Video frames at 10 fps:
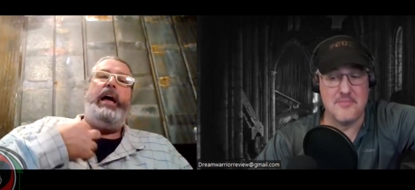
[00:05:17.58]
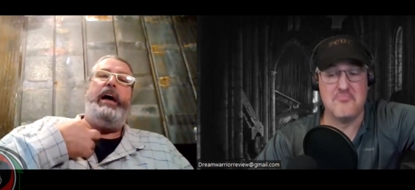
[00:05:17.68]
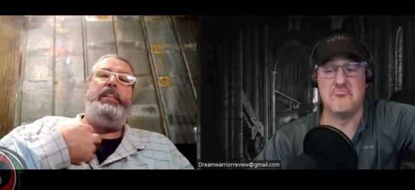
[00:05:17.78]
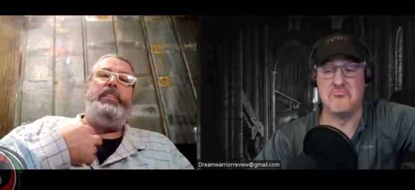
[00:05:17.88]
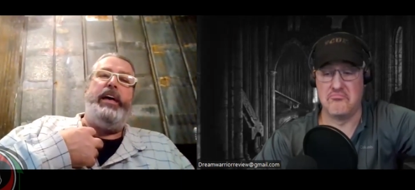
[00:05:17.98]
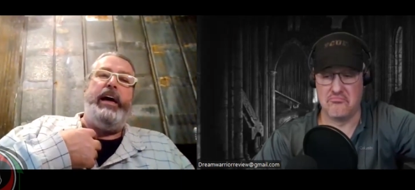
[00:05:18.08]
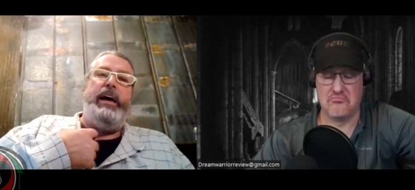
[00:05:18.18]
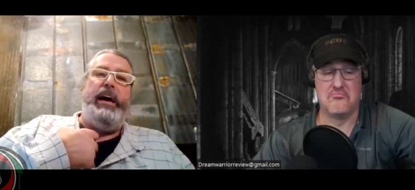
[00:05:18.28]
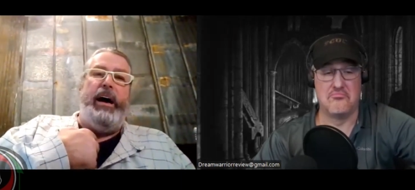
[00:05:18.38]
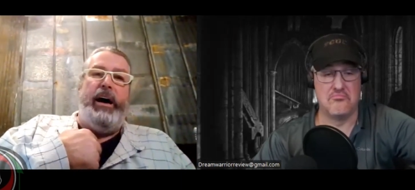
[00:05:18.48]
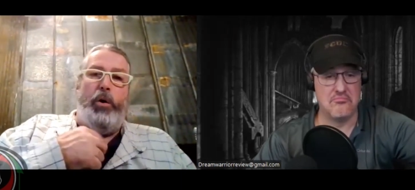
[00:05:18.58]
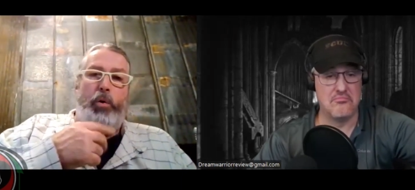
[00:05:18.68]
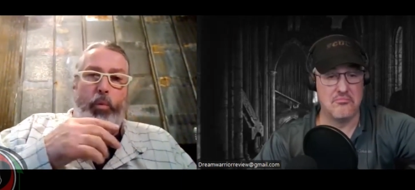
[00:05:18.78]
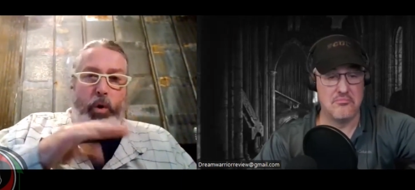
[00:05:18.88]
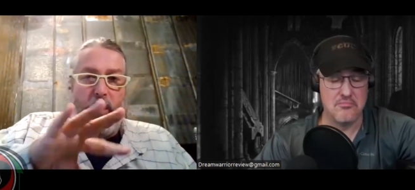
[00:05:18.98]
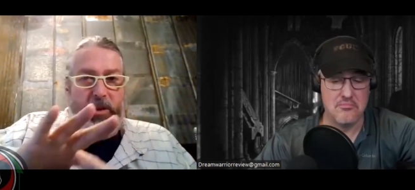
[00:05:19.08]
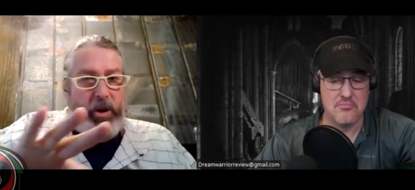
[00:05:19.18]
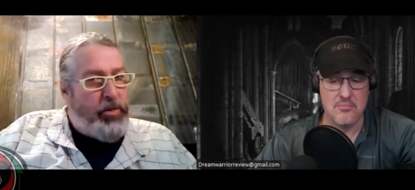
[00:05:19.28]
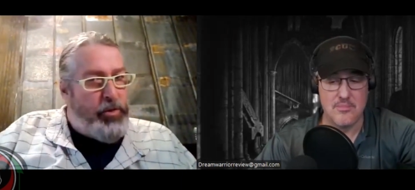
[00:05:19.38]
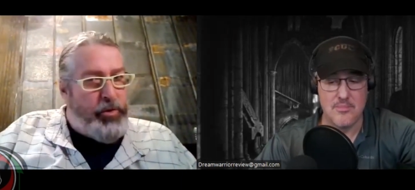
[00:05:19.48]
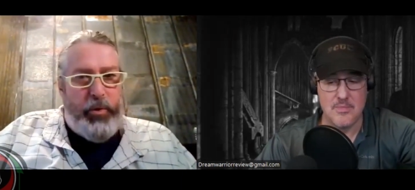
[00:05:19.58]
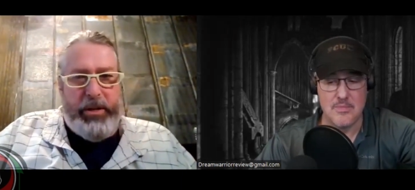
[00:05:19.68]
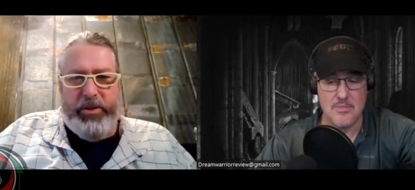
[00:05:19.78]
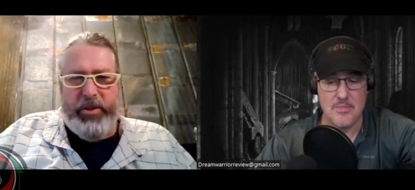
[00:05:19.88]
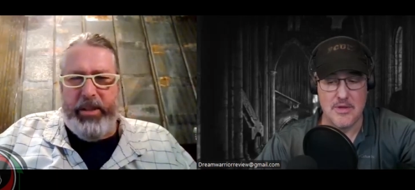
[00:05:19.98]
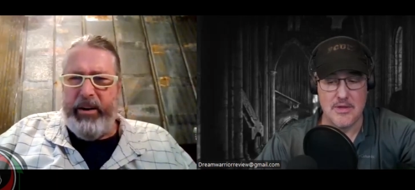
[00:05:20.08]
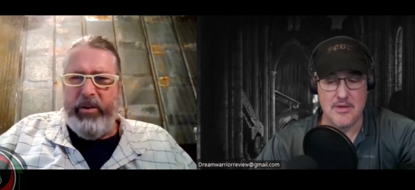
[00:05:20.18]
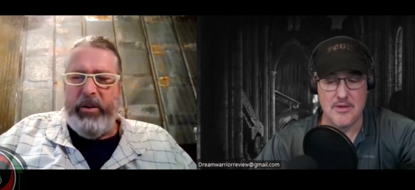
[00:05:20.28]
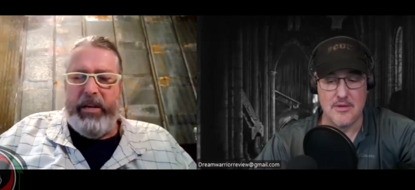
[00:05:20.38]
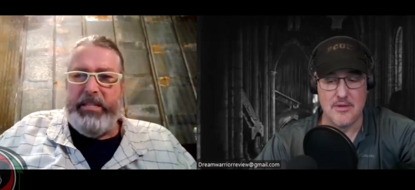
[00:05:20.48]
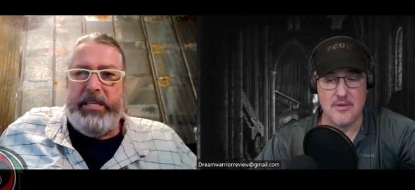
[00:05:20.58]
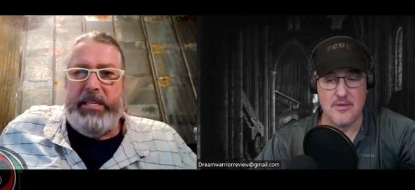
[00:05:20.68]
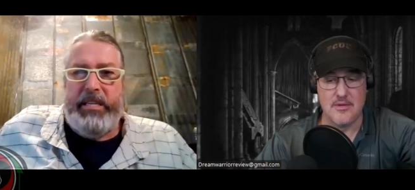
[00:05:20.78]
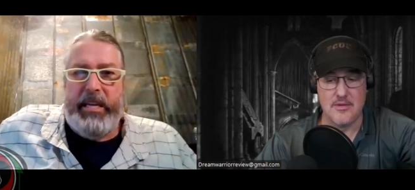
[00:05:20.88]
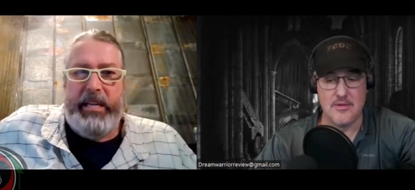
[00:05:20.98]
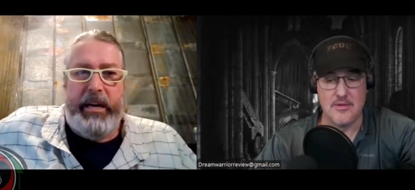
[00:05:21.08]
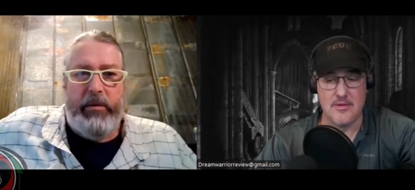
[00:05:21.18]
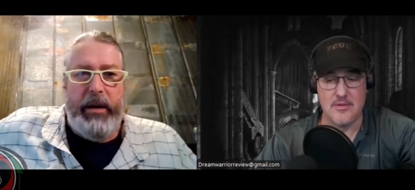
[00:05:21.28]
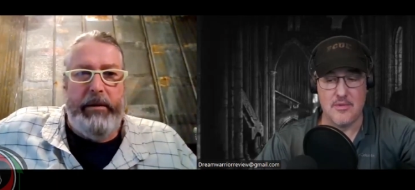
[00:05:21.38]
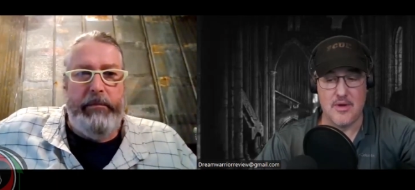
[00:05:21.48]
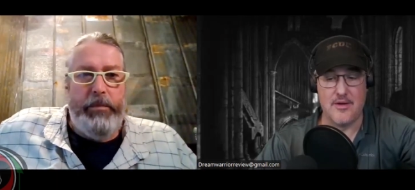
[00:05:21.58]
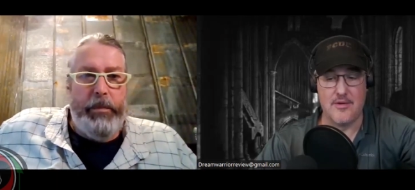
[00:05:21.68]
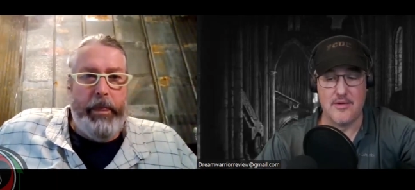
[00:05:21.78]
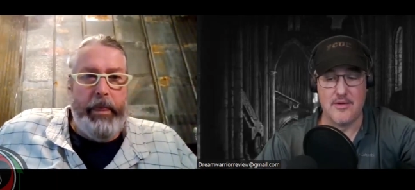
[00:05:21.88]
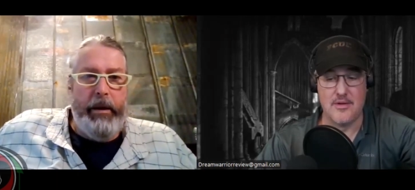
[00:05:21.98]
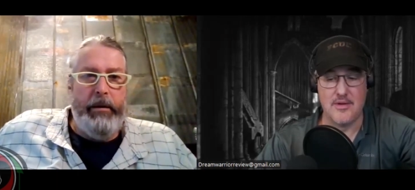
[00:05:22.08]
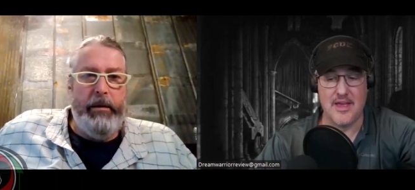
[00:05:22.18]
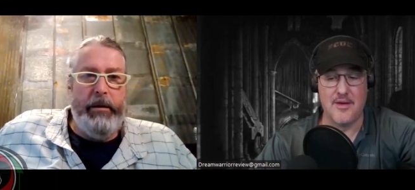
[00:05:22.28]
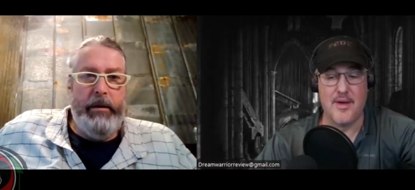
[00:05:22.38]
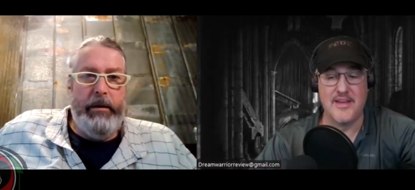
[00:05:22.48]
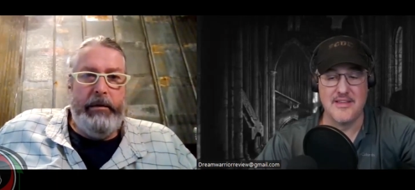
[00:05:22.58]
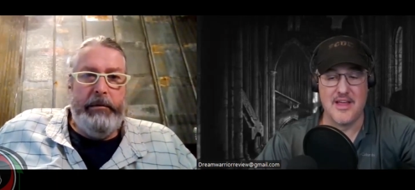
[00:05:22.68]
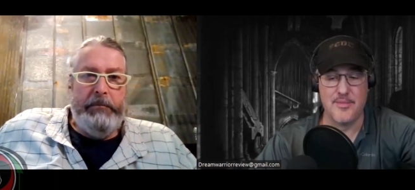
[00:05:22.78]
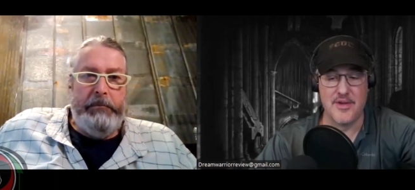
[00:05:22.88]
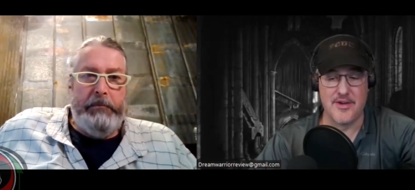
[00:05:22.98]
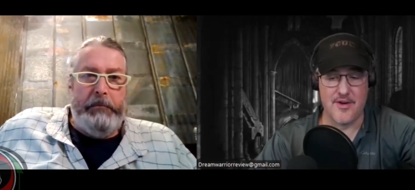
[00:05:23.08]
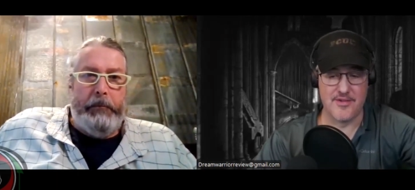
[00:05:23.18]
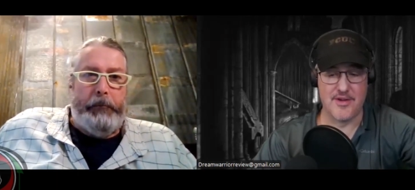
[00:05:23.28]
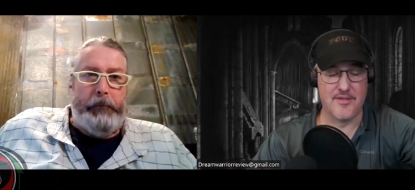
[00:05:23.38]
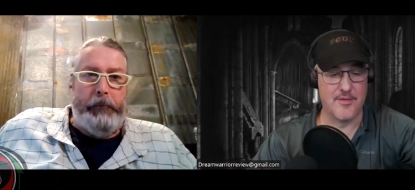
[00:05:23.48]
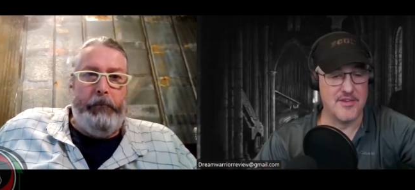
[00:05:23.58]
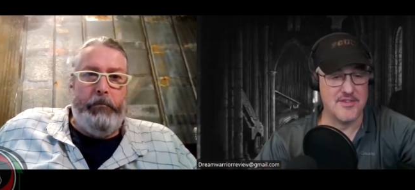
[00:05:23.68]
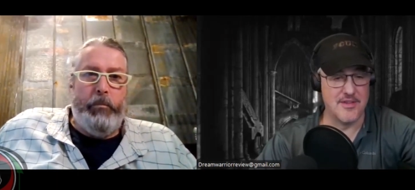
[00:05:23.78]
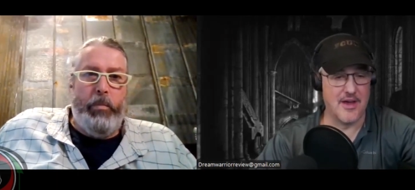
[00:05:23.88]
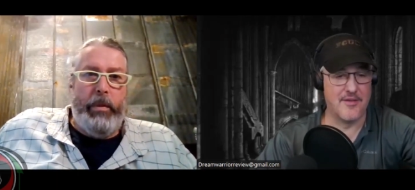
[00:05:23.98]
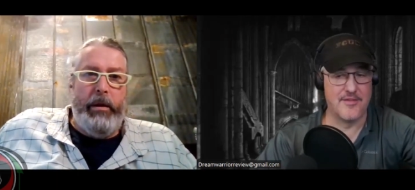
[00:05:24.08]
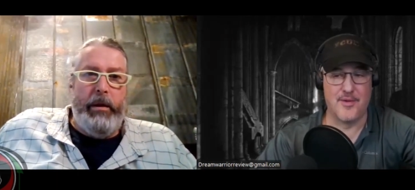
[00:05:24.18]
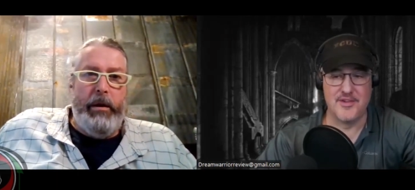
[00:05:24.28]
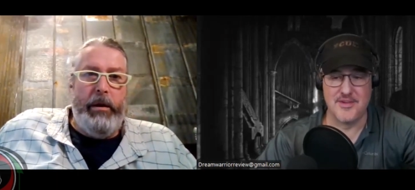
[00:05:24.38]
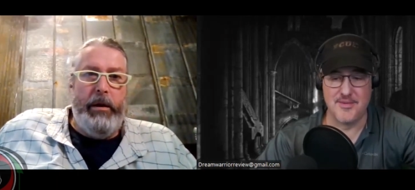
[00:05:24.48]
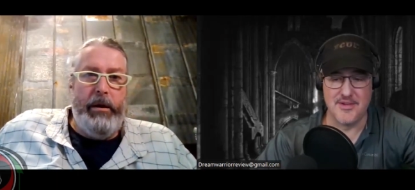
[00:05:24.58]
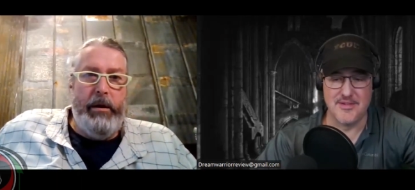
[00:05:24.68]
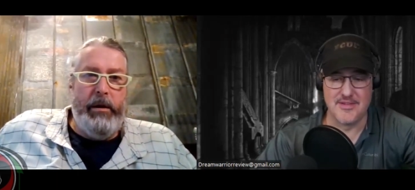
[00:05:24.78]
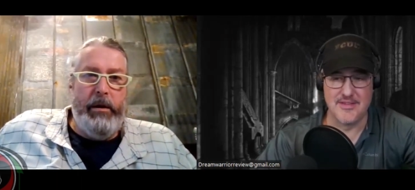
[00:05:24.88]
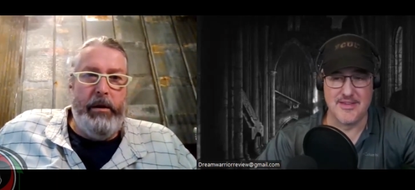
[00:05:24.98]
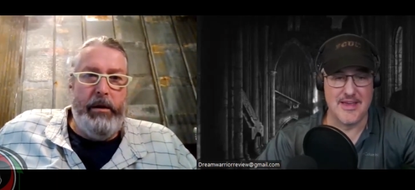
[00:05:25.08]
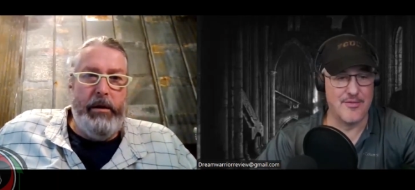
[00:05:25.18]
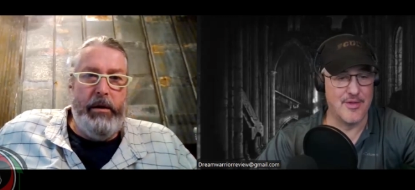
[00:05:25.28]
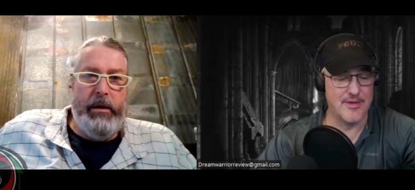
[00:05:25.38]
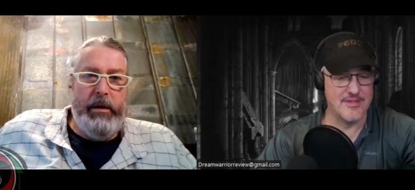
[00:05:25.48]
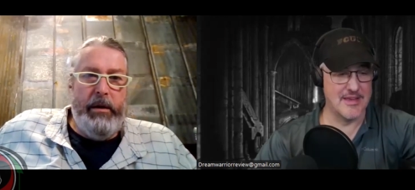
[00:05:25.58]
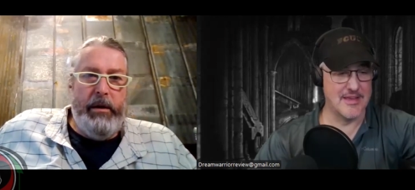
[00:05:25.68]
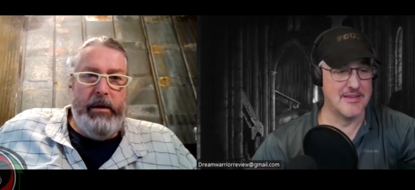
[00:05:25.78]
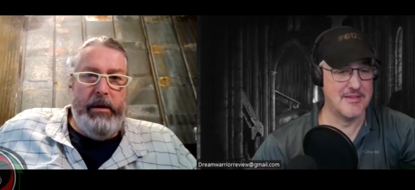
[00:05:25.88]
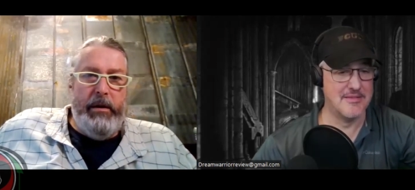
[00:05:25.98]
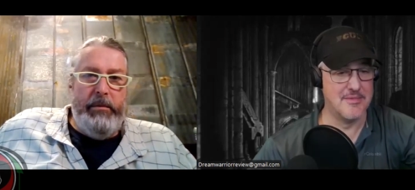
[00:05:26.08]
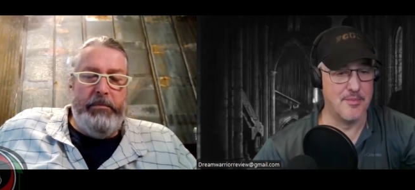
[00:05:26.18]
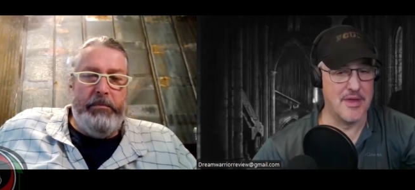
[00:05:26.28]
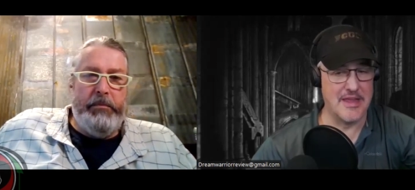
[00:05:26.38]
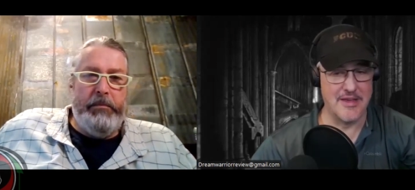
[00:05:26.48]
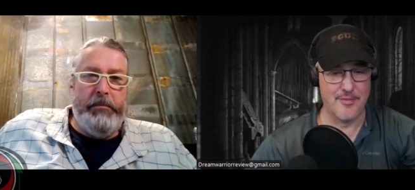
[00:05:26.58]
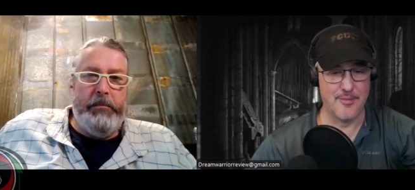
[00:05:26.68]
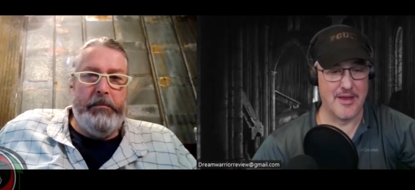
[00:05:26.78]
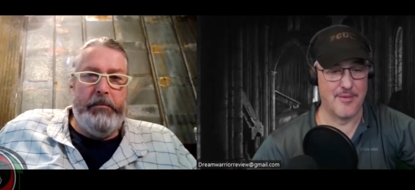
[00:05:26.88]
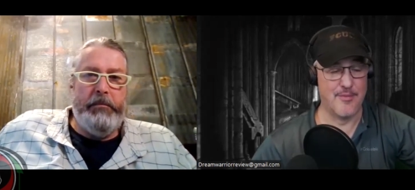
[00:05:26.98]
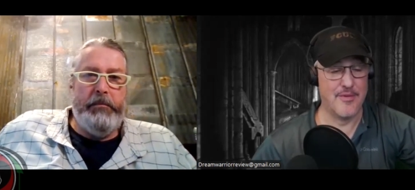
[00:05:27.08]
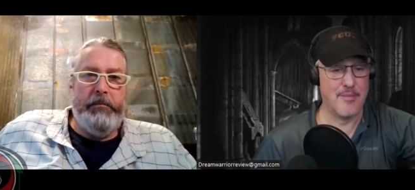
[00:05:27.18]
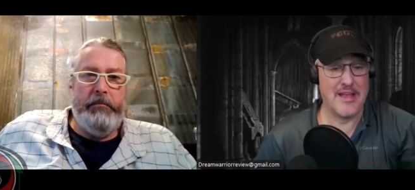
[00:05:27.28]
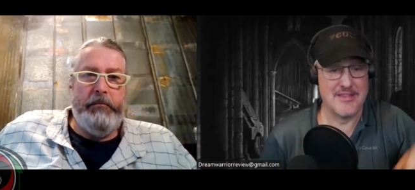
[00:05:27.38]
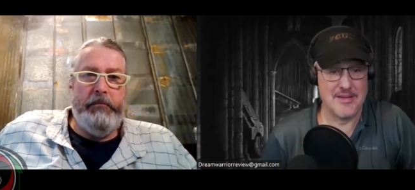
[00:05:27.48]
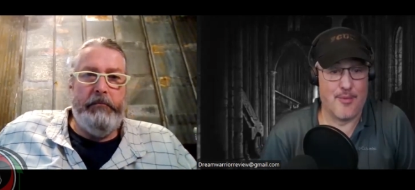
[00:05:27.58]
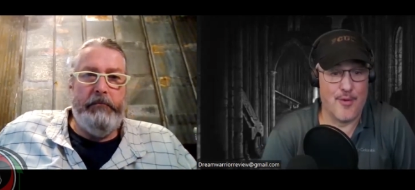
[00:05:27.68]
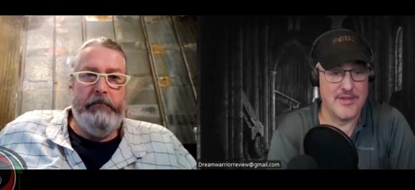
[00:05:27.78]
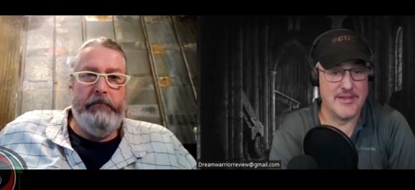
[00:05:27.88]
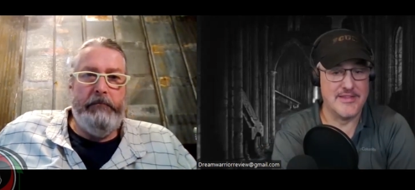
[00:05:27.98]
Speaker 1: and they uh, worked on through into the early sixties, I think. Right? Wow.
Speaker 2: Yeah, I see a lot of Ben Carter though. I have to watch. I have to watch some of those because I haven't really seen many of Man- Manson Moreland